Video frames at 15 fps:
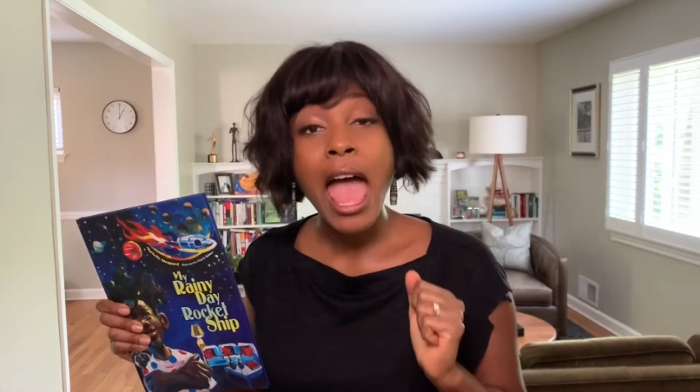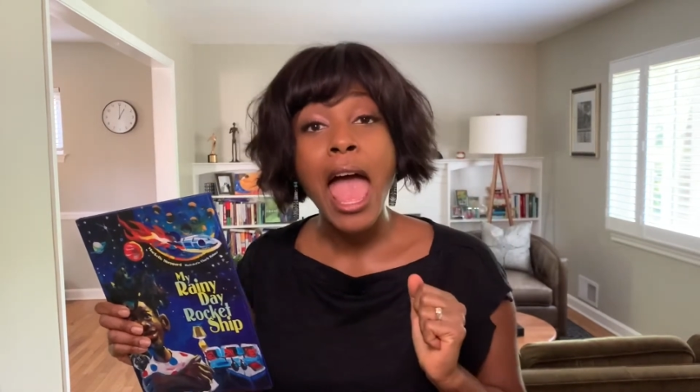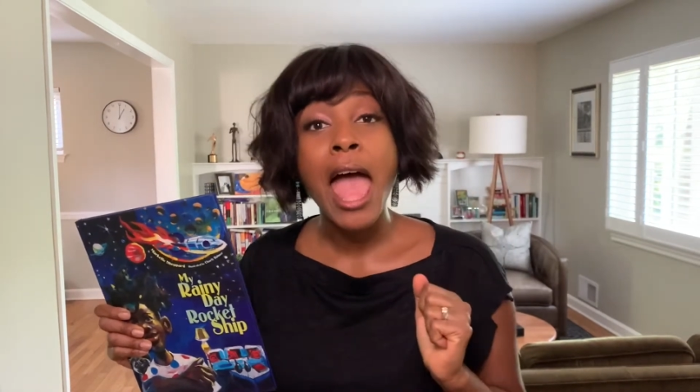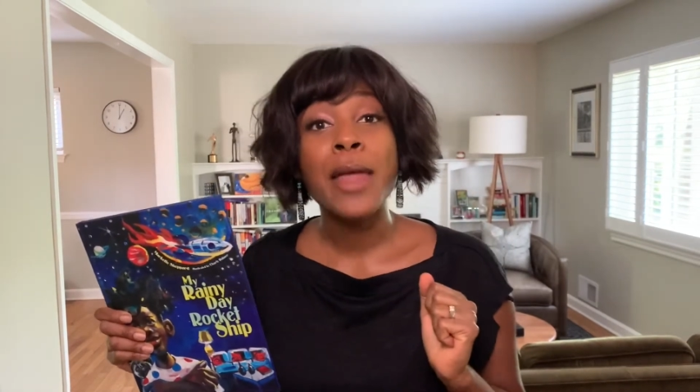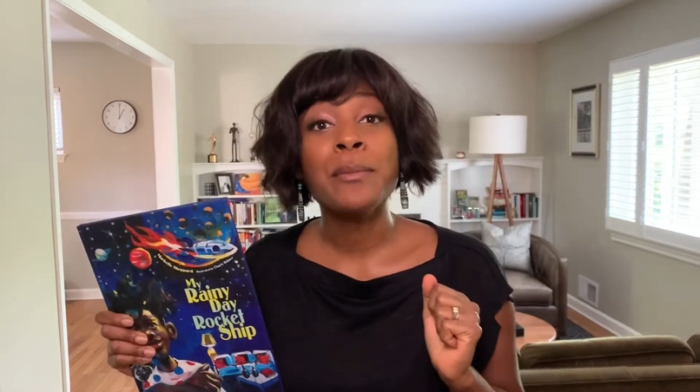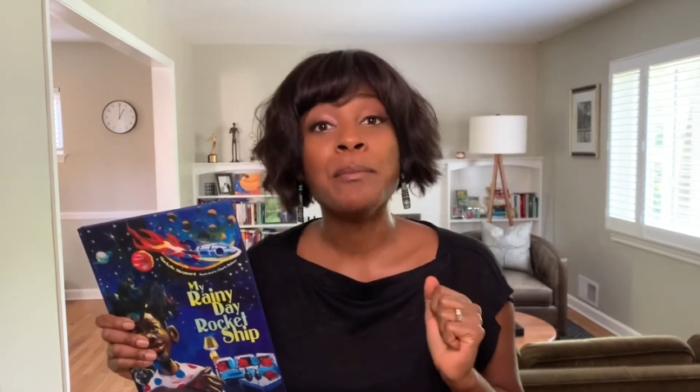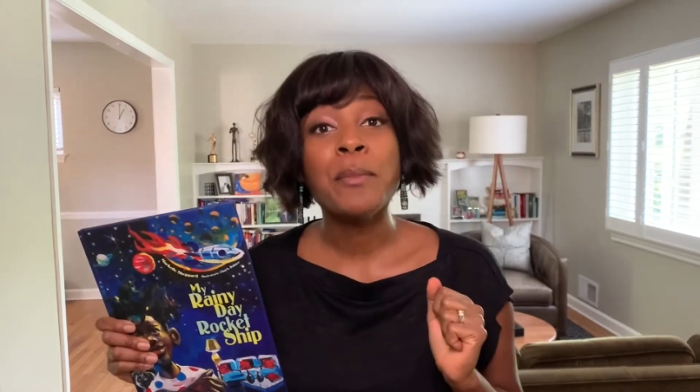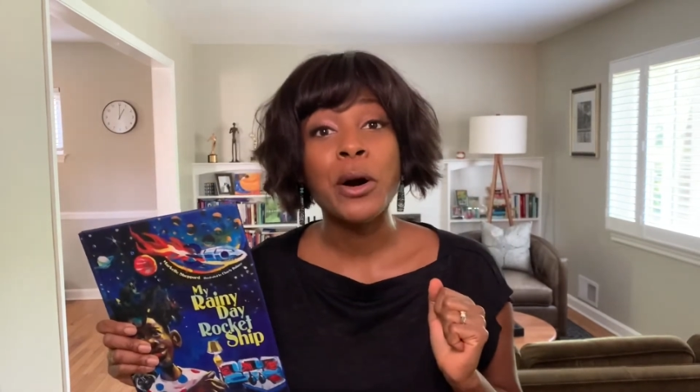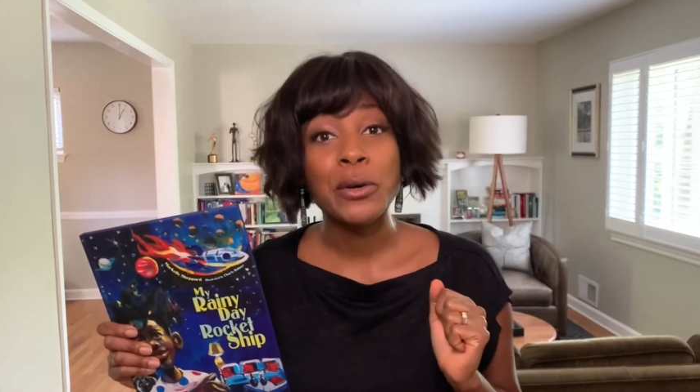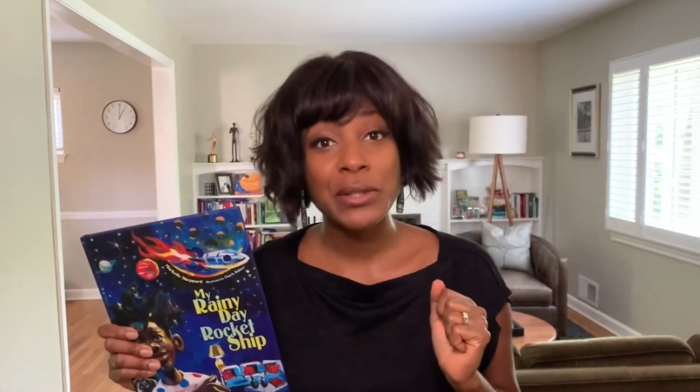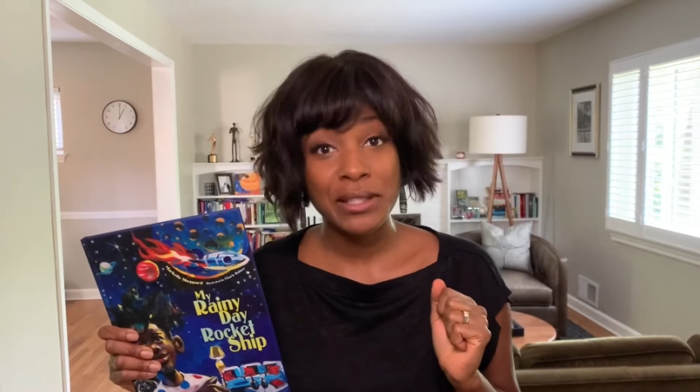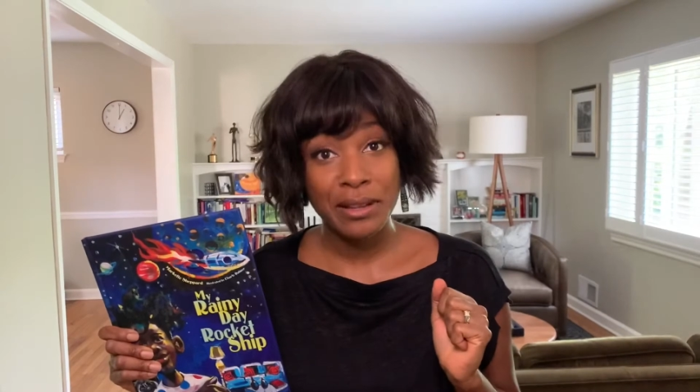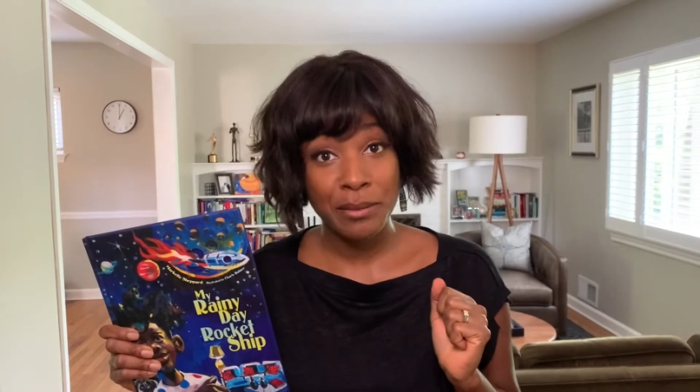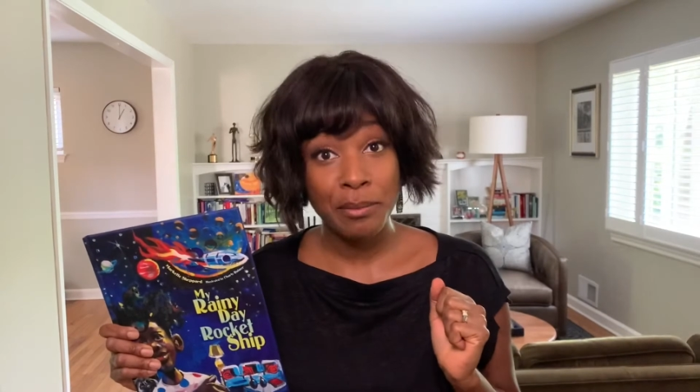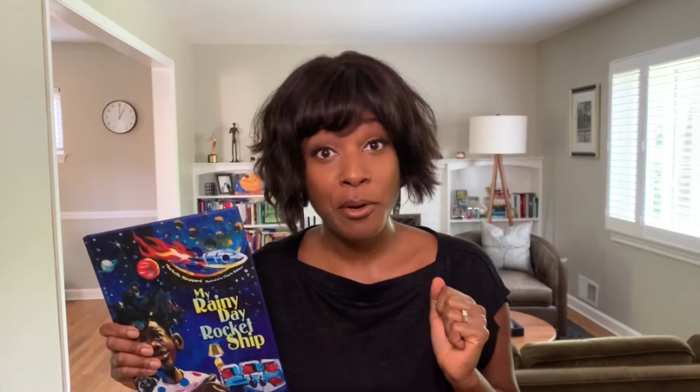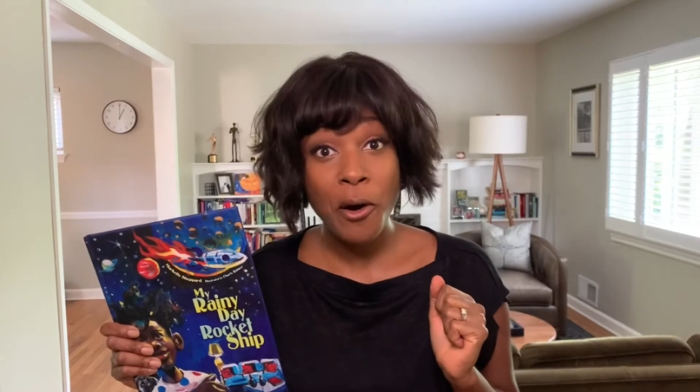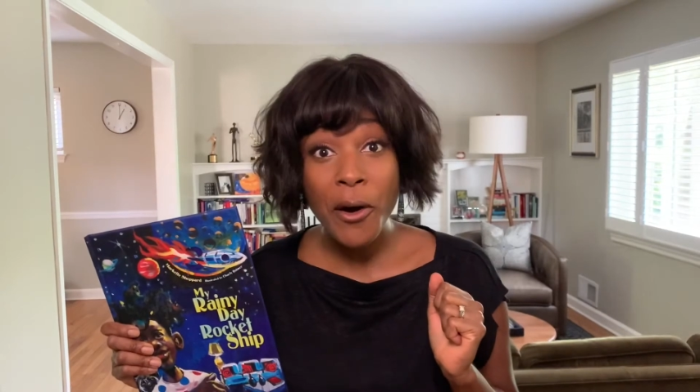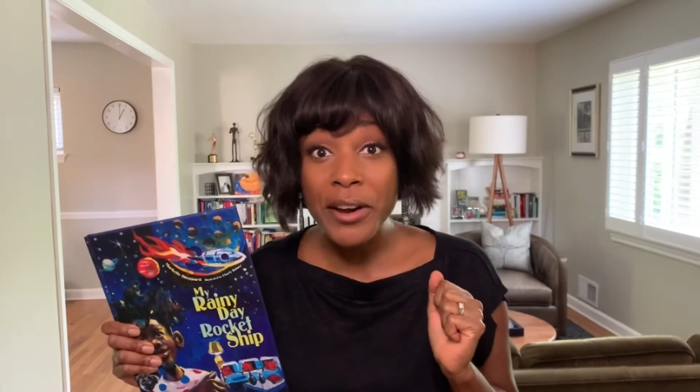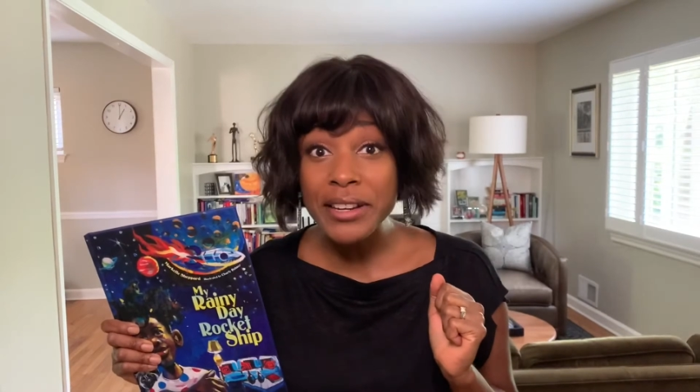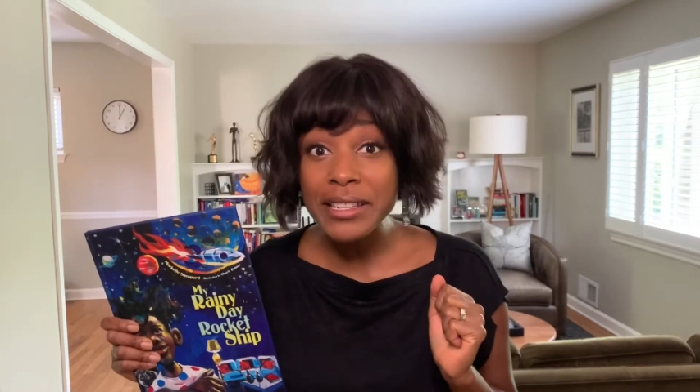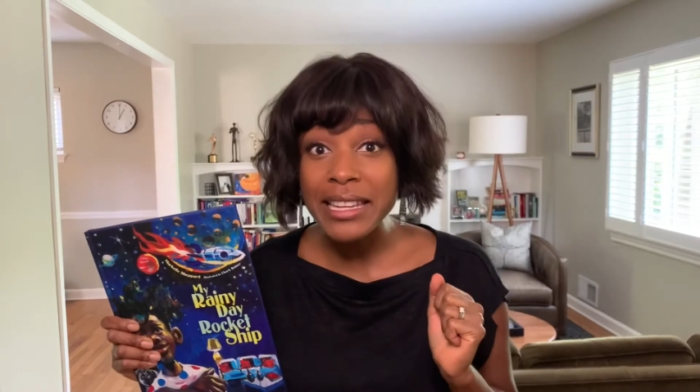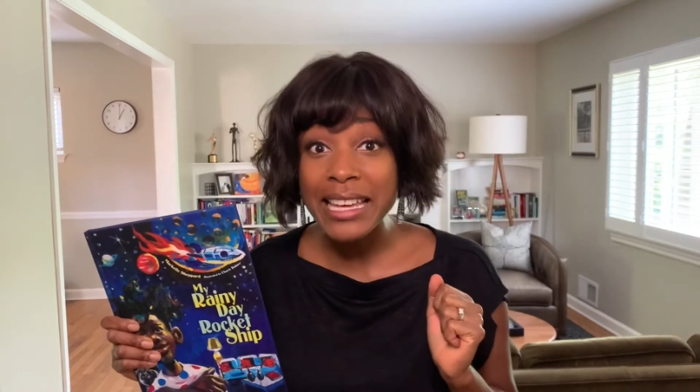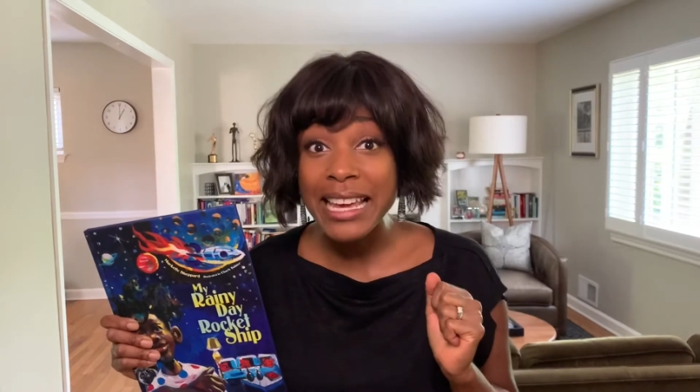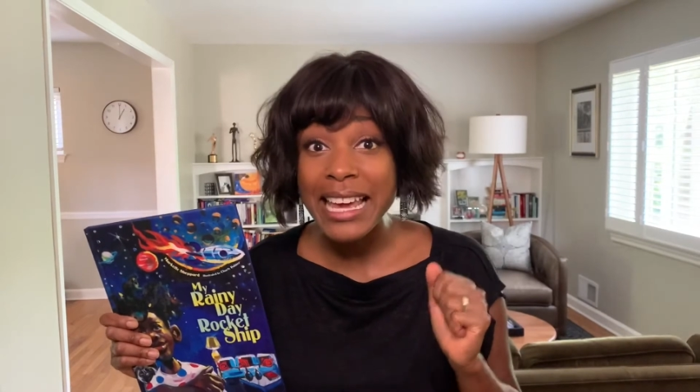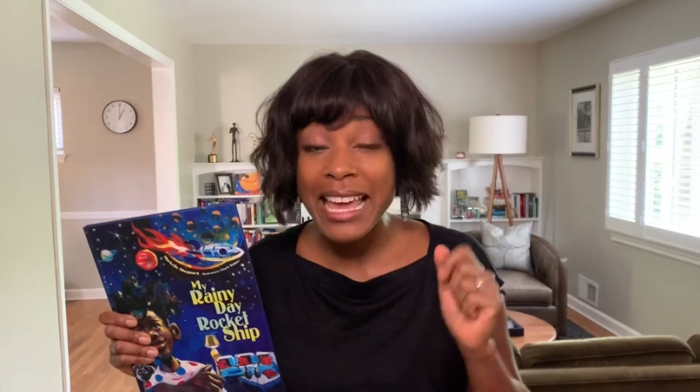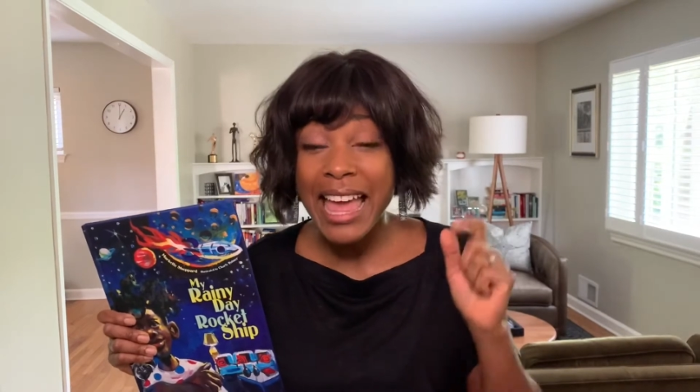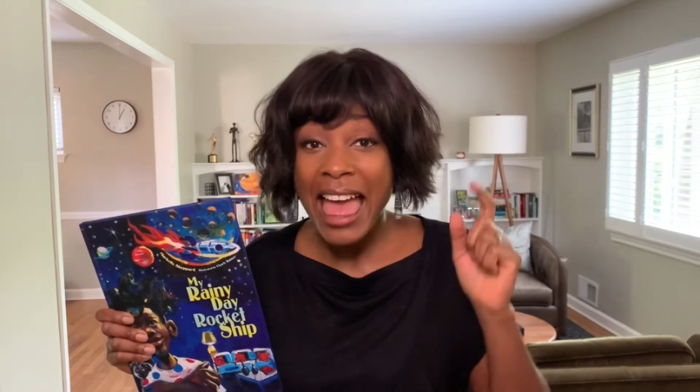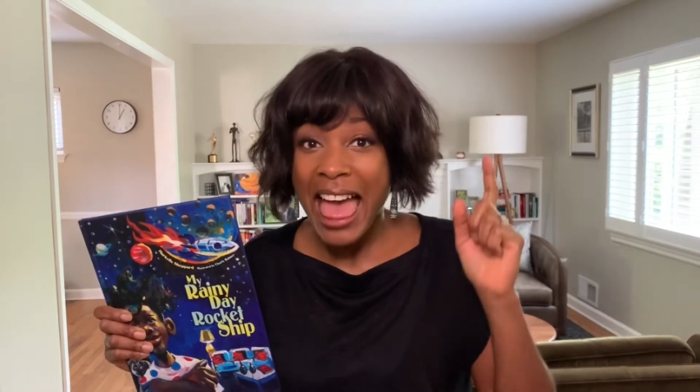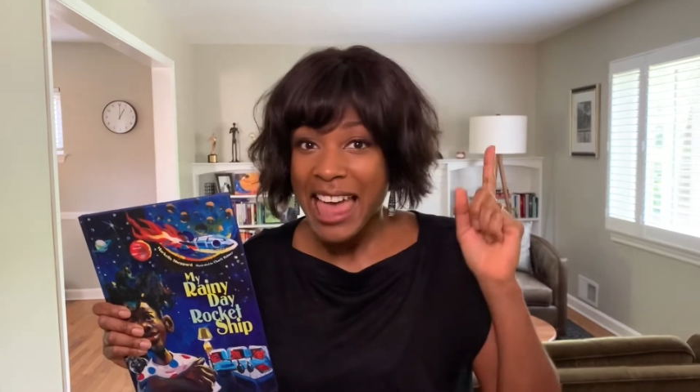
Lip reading: and most importantly,